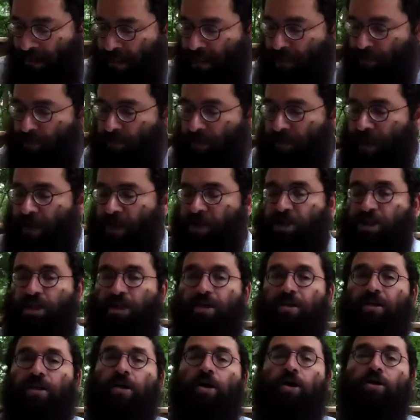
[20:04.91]

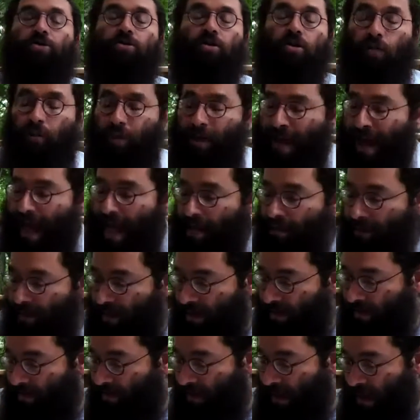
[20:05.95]
explanation to the
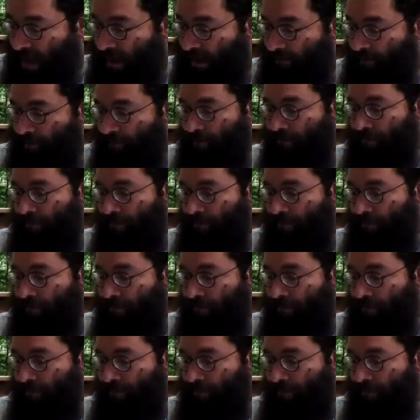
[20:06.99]
reality today.